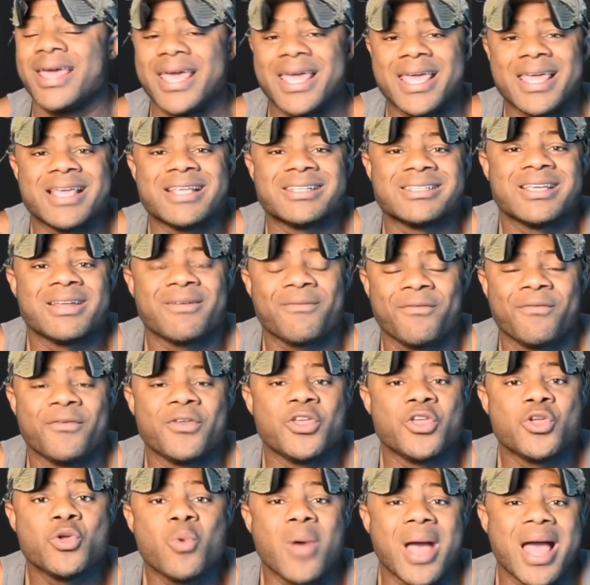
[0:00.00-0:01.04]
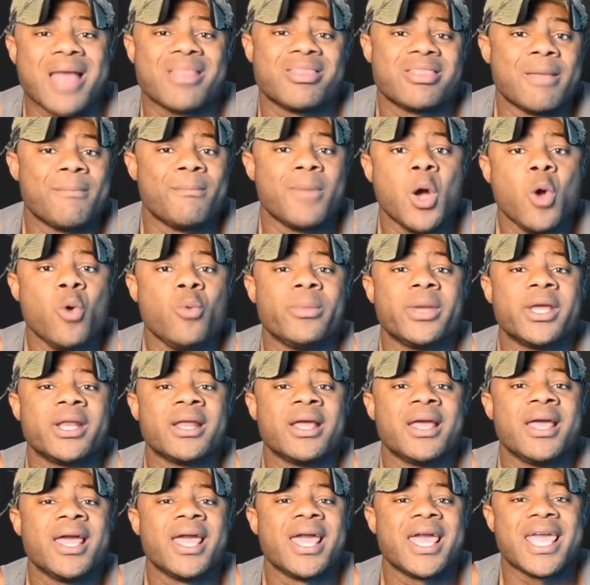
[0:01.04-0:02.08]
isn't for you at the
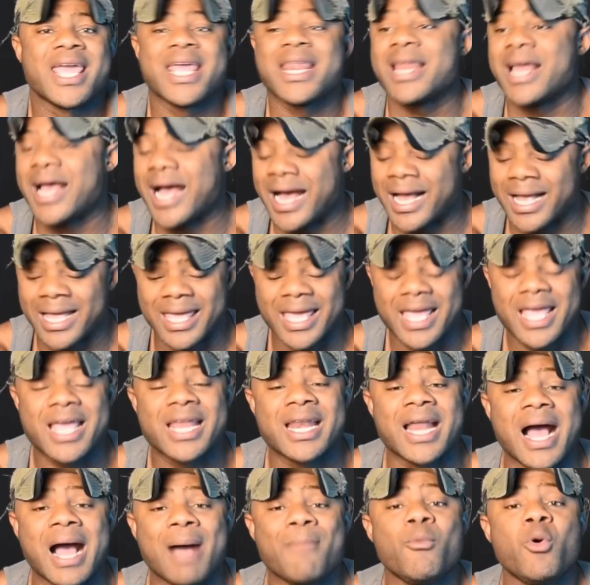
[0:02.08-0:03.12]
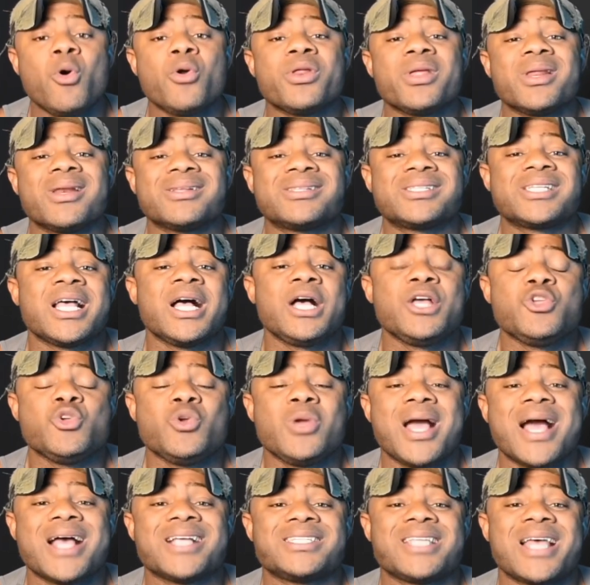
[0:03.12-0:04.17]
moment. And again, I'm on here to tell
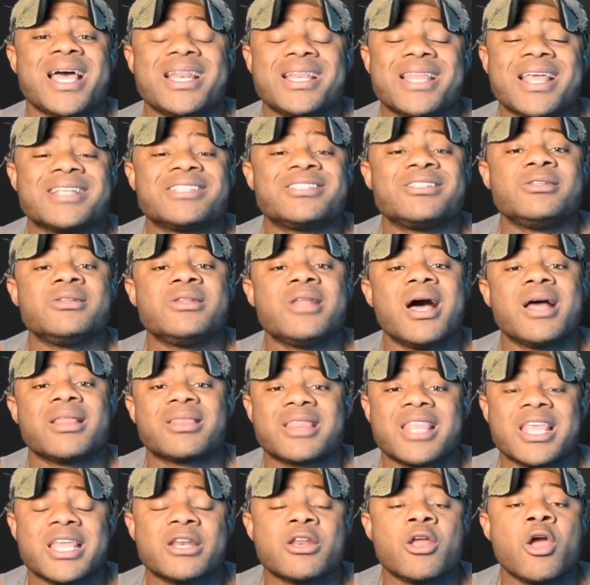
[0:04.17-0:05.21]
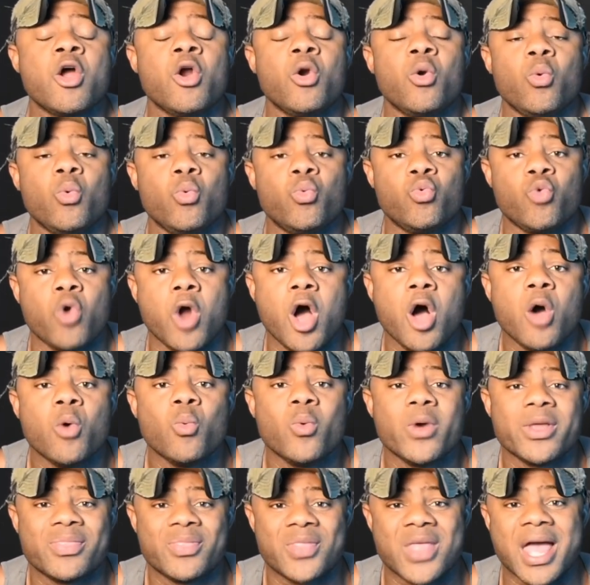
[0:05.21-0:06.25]
you guys that there's nothing
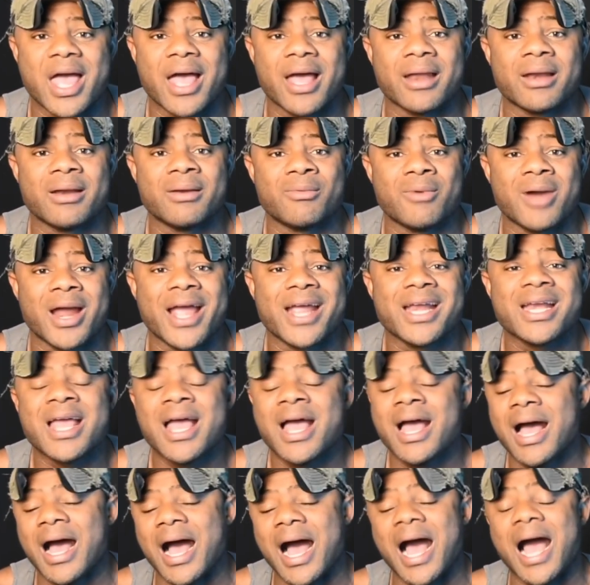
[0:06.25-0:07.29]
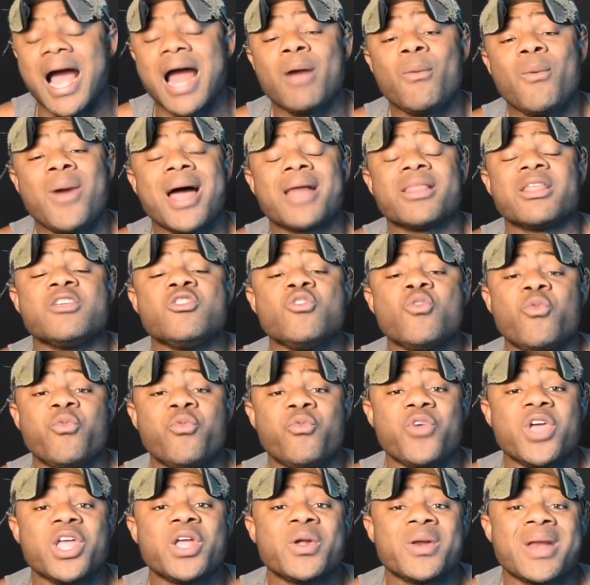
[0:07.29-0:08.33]
wrong with that, right? I rather you
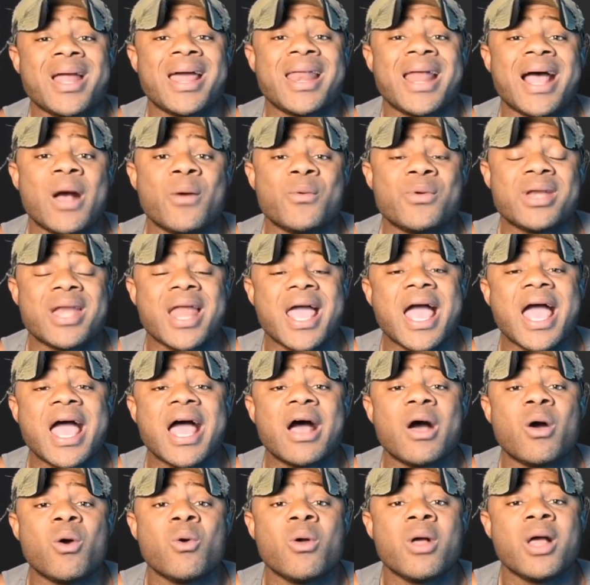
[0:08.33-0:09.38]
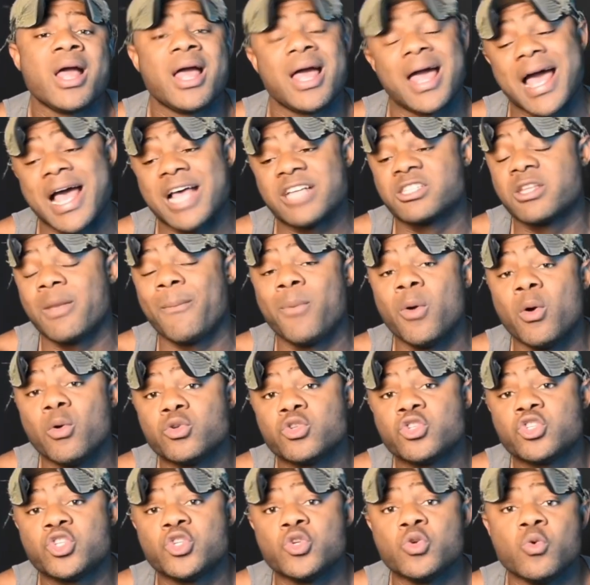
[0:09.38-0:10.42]
figure that out now as
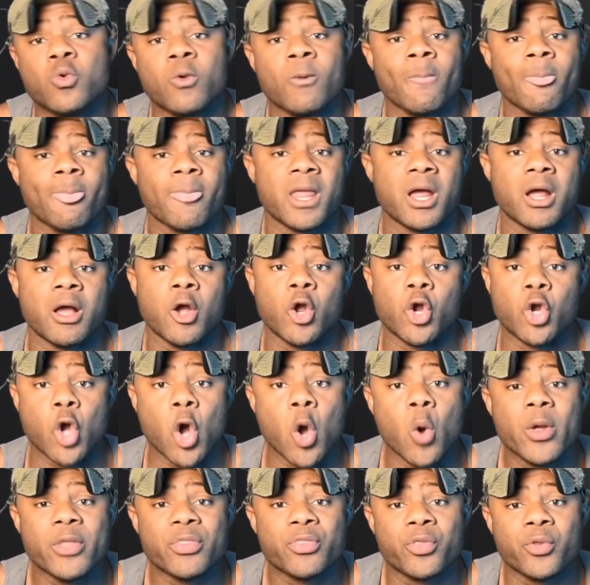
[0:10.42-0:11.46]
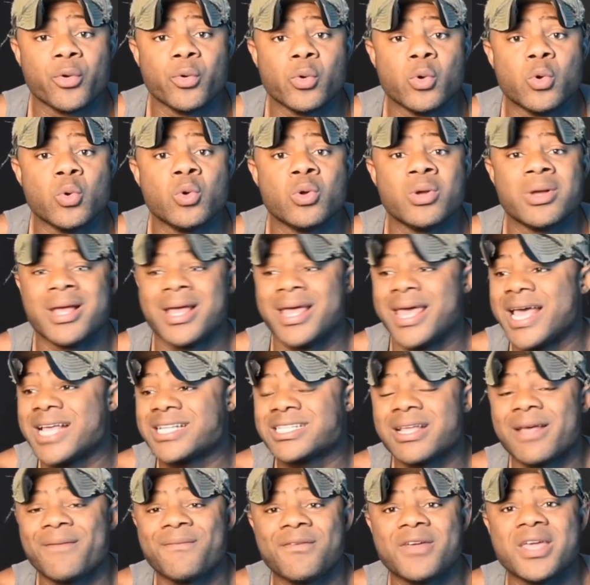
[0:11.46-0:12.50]
opposed to going through
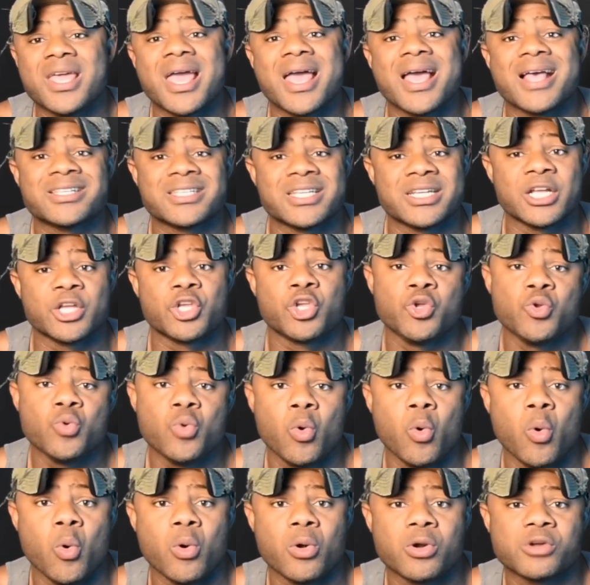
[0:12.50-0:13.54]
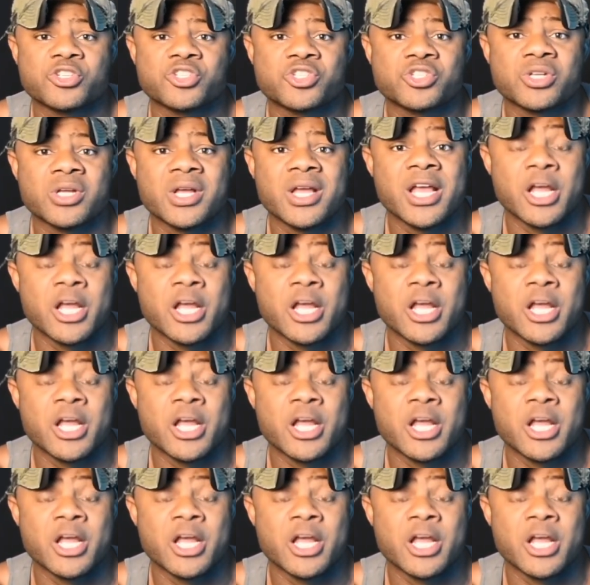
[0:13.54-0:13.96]
SFAS and the Q course,